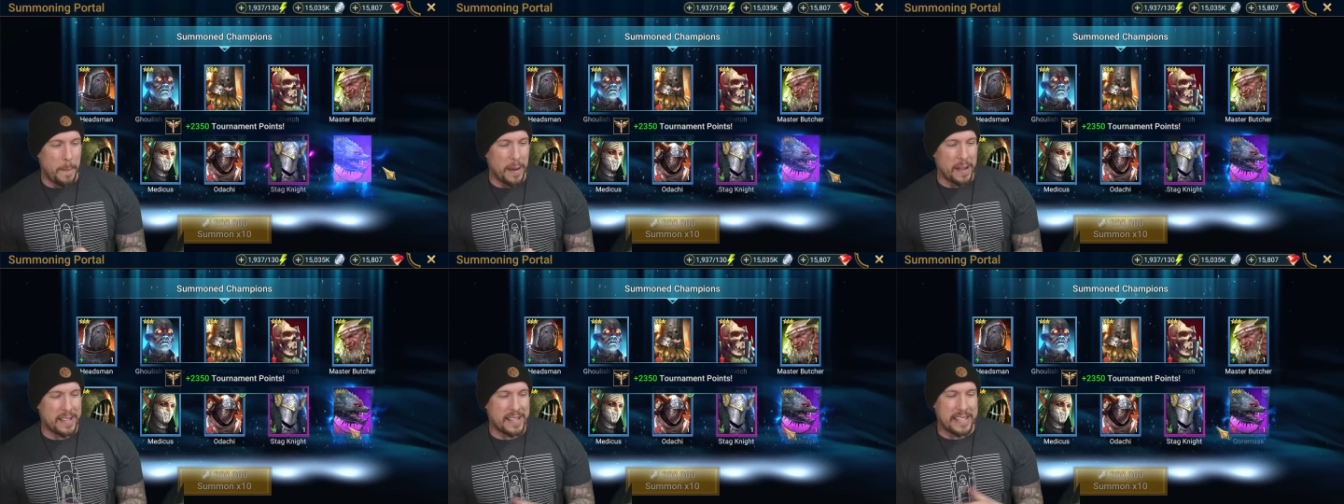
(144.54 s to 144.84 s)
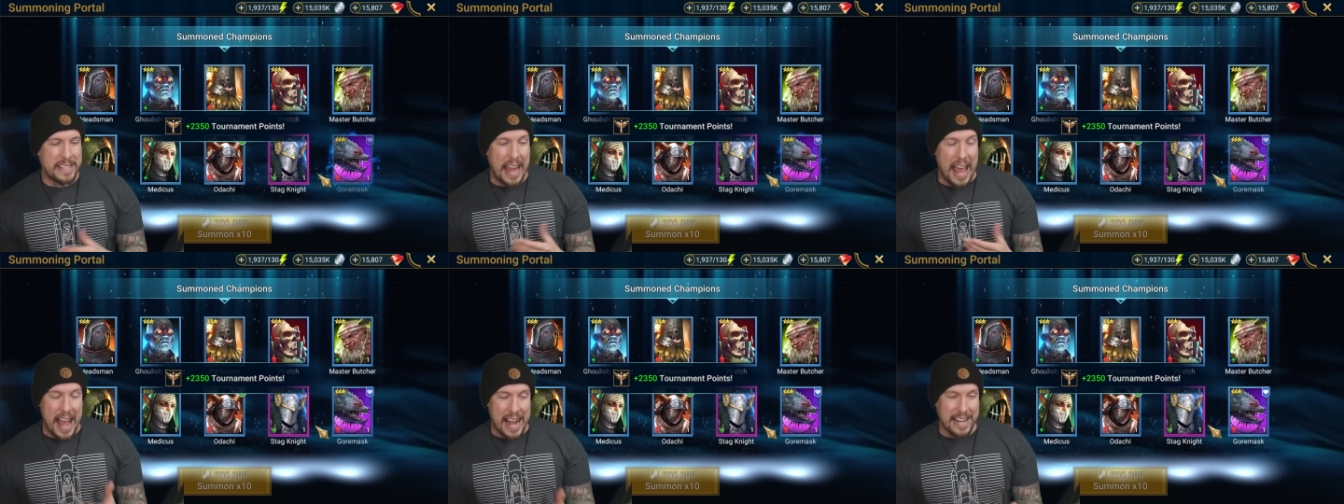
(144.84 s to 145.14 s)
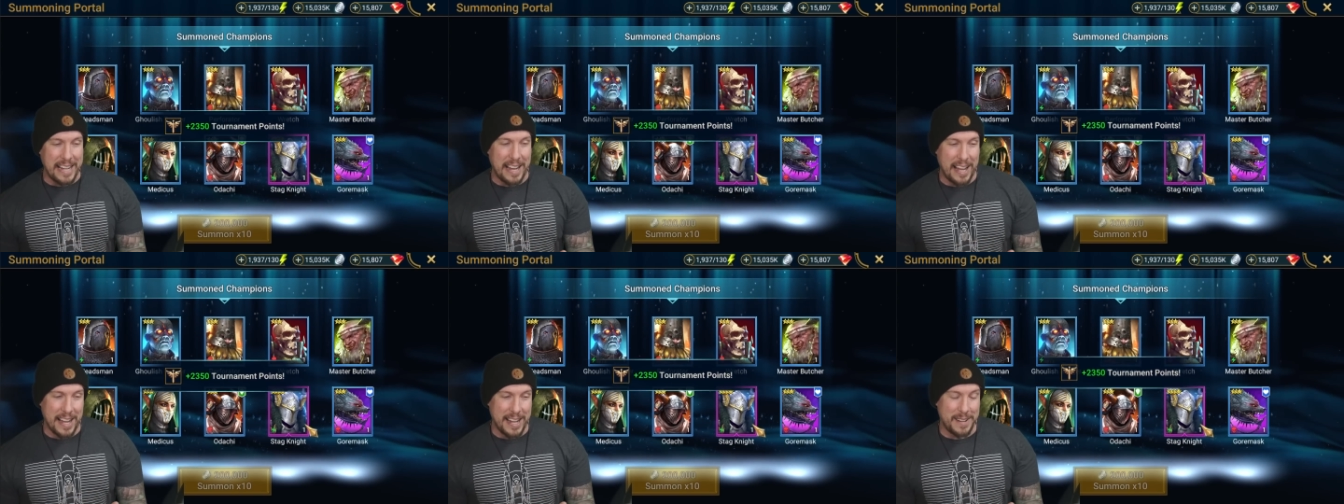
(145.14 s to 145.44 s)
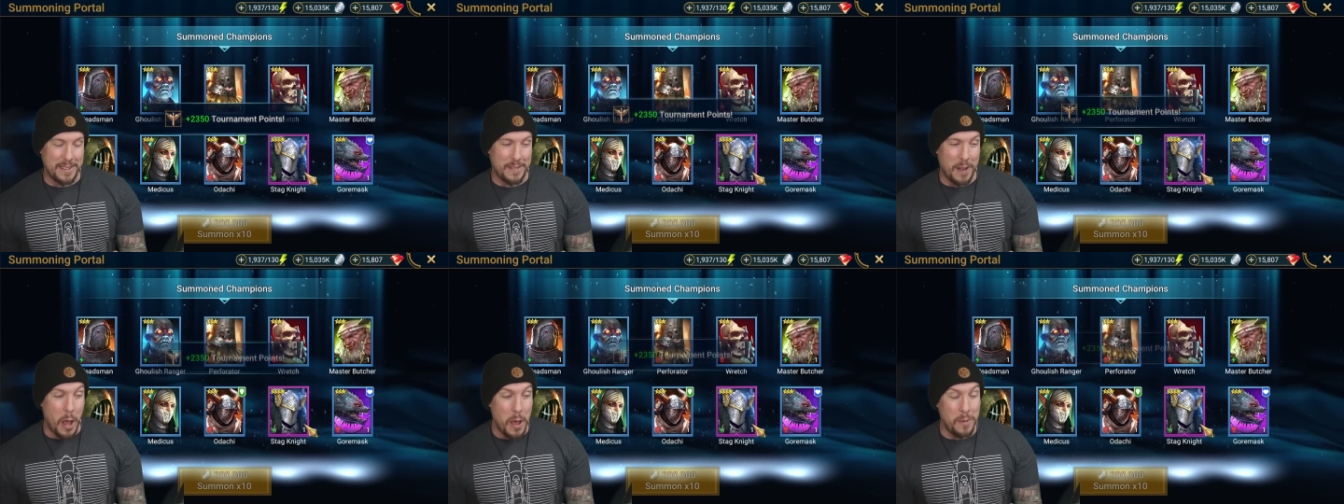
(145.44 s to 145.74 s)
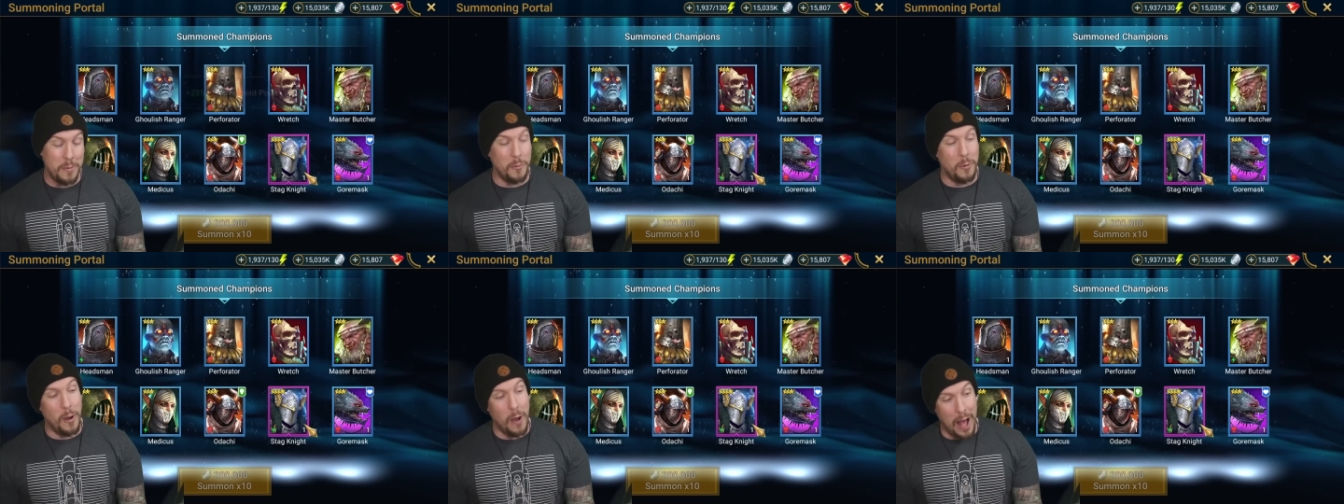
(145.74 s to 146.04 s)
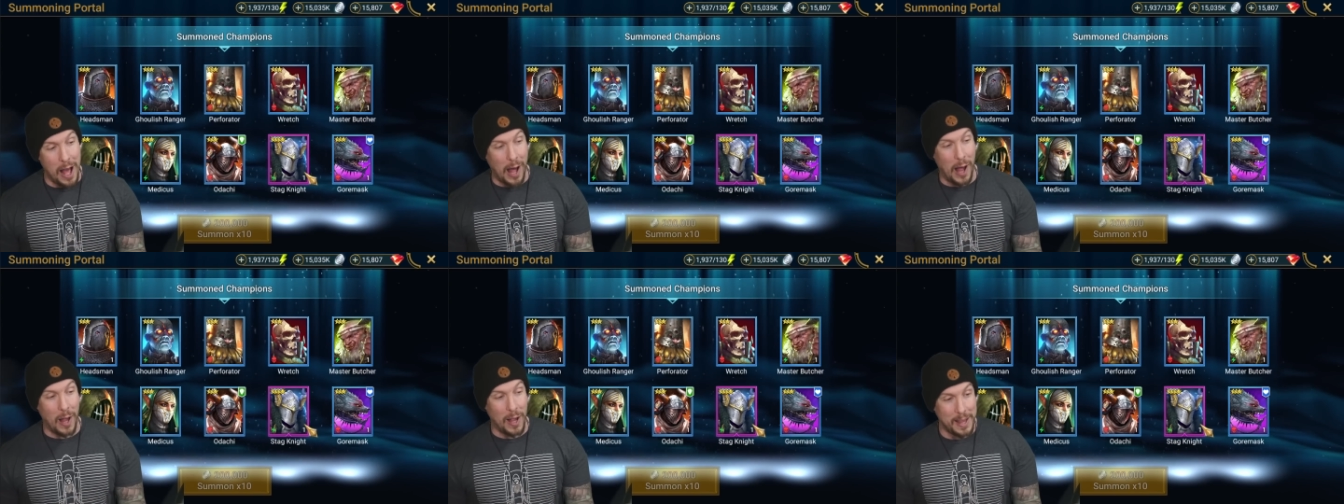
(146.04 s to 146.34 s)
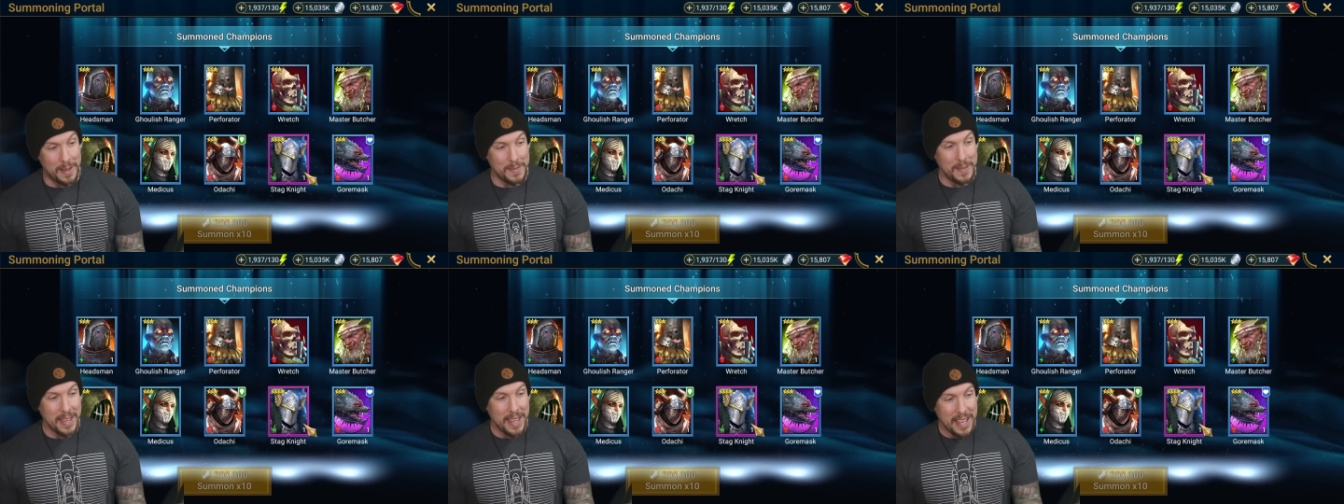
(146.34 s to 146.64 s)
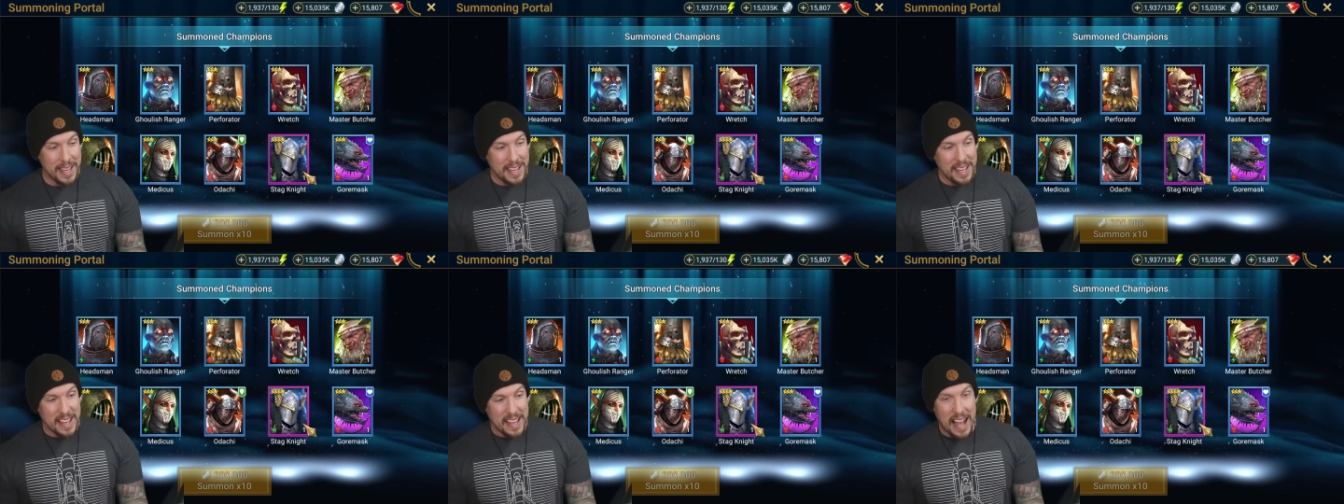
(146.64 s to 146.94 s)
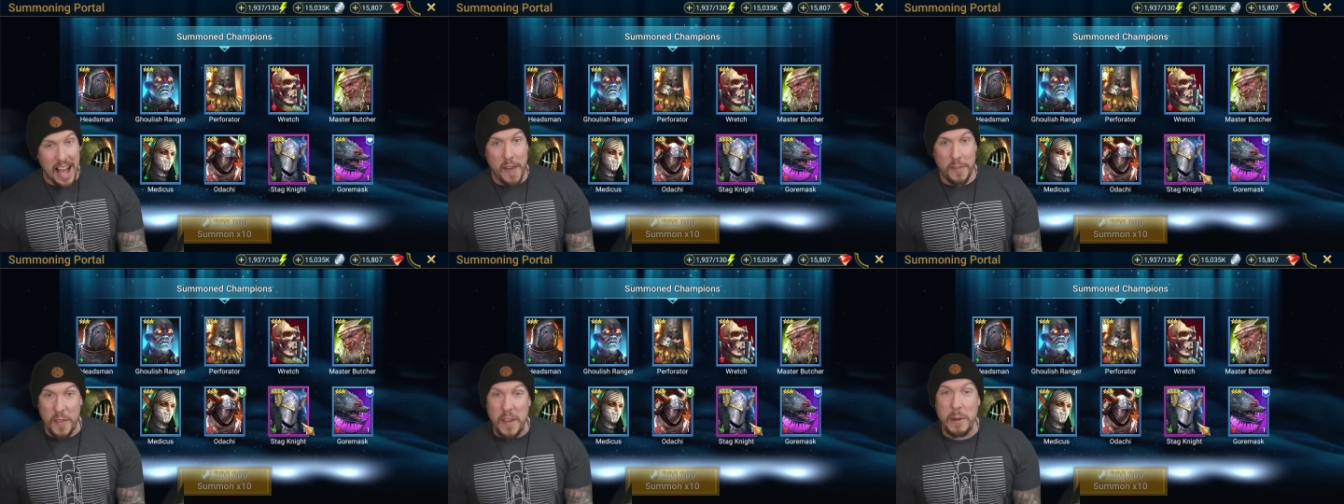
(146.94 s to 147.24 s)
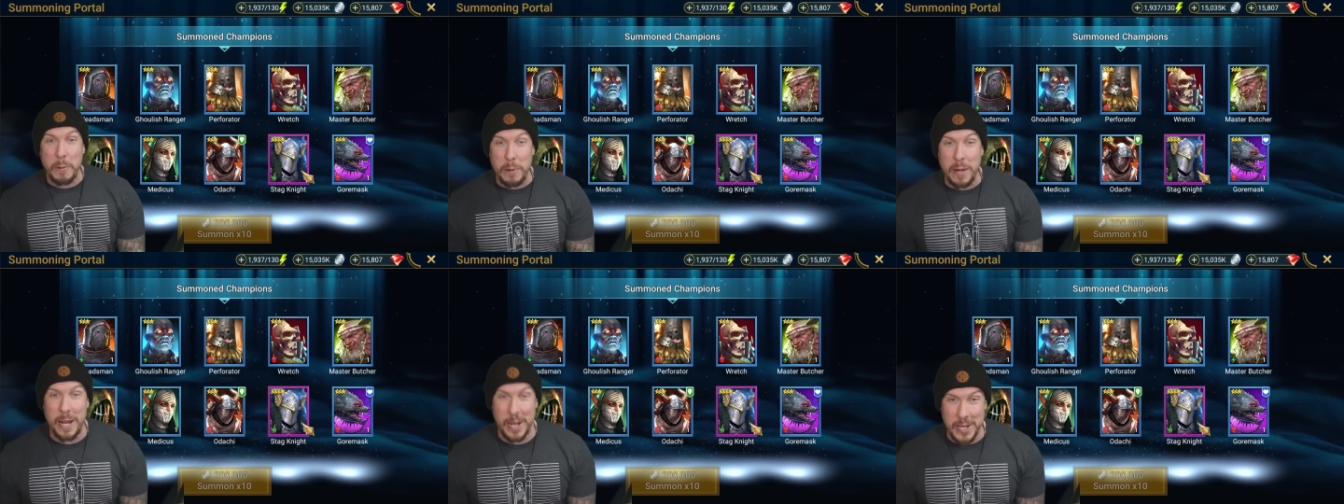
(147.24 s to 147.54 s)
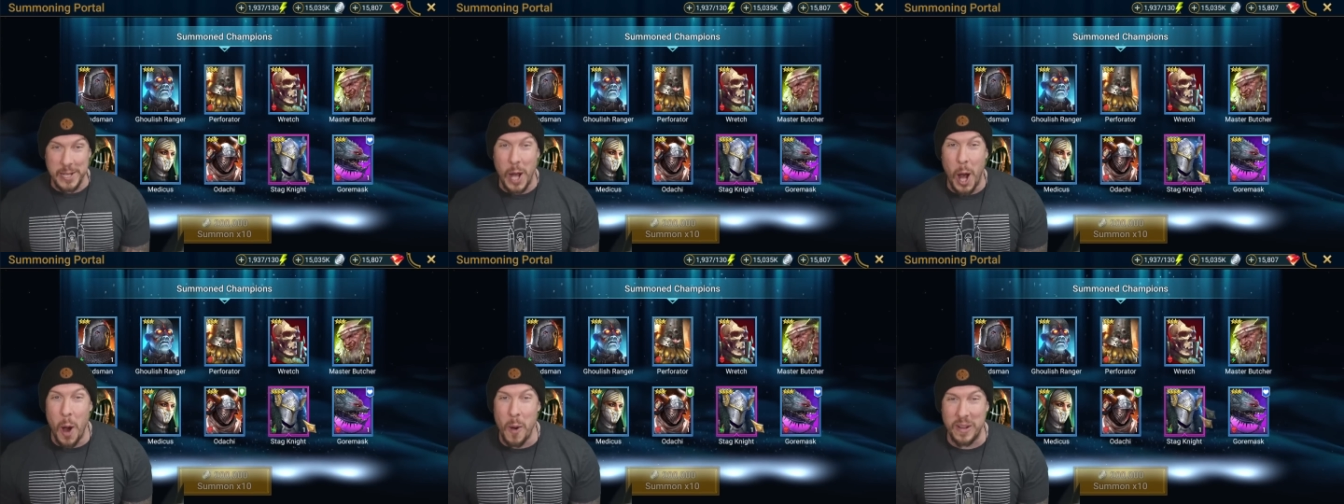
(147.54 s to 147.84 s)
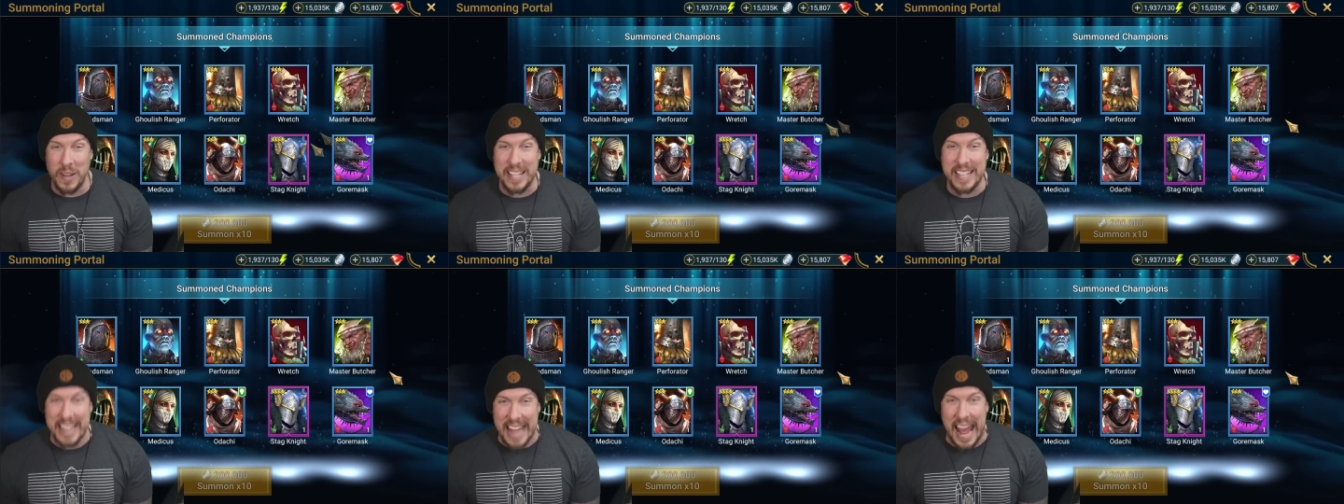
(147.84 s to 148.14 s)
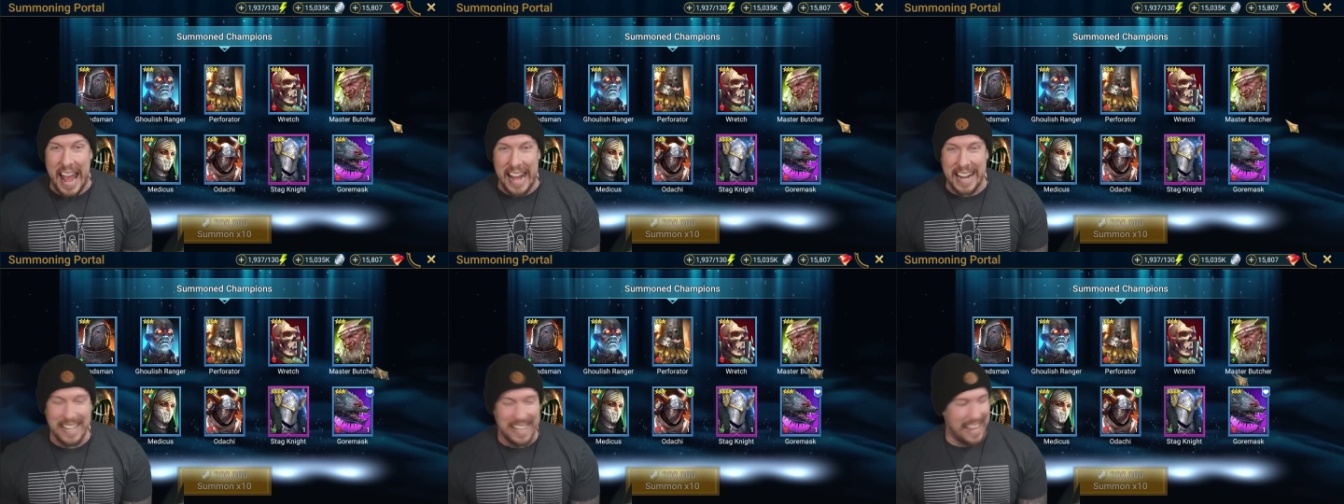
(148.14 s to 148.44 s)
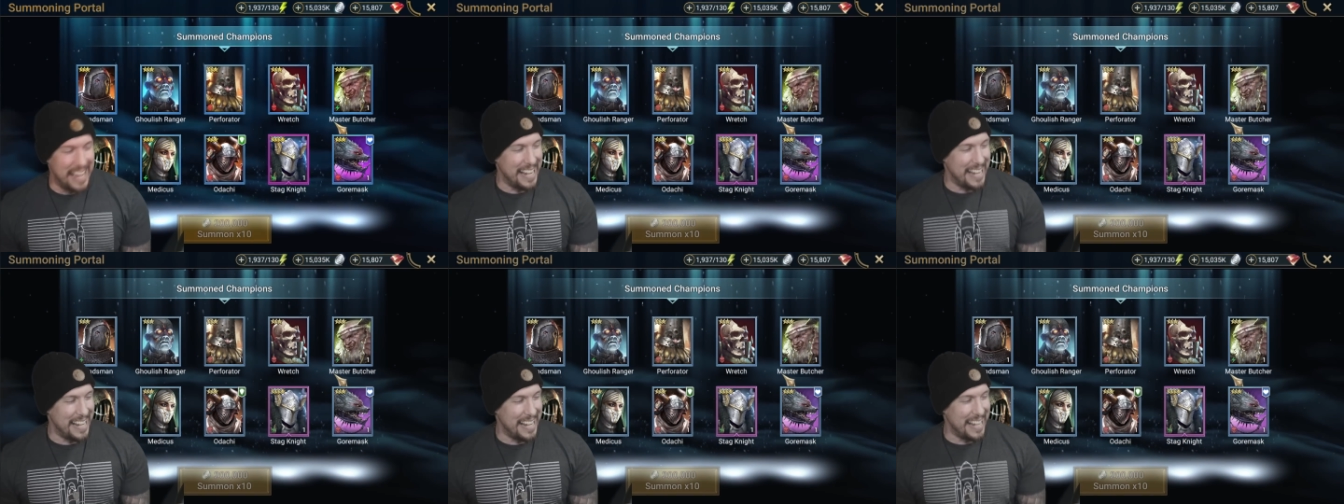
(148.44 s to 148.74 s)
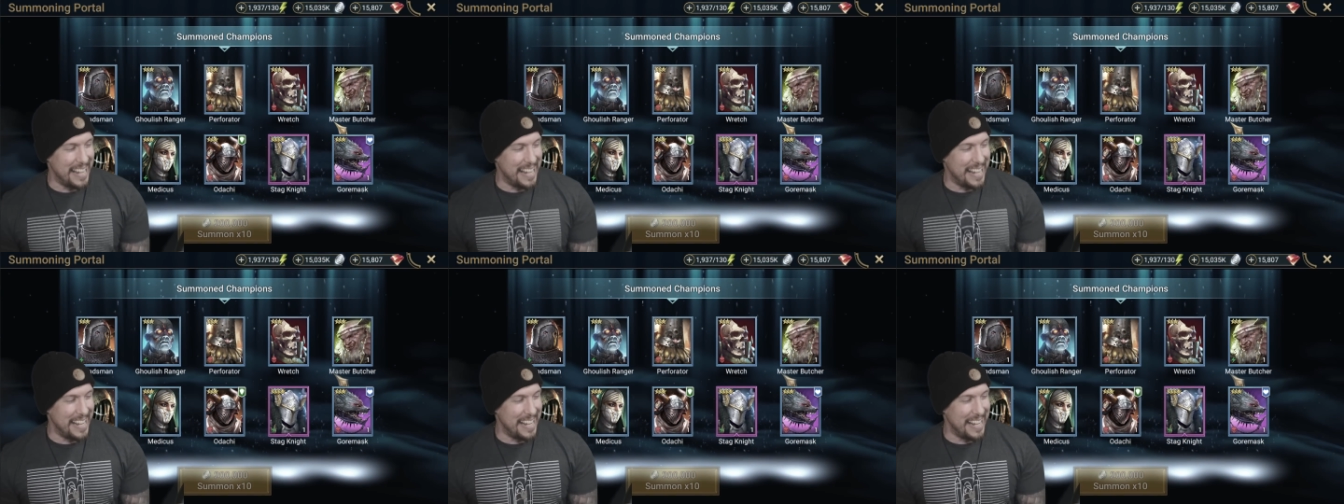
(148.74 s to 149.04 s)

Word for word: Stag Knight. Well, I think we're gonna go with Stag Knight. I mean, there